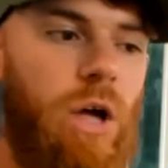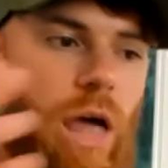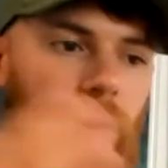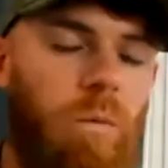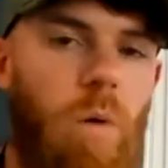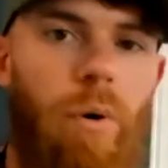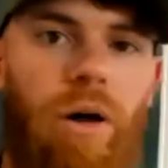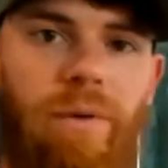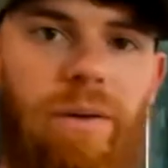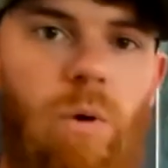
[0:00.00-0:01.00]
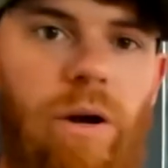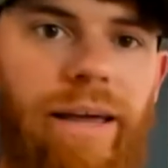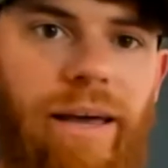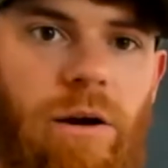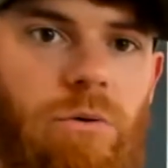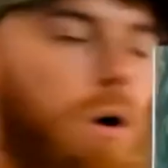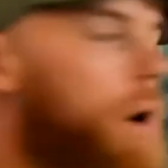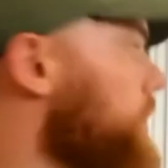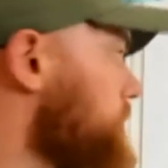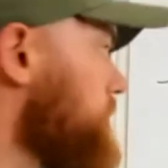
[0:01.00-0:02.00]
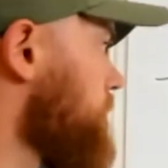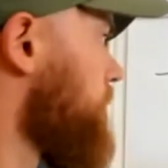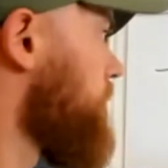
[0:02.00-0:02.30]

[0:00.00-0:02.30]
and what point we want to get across.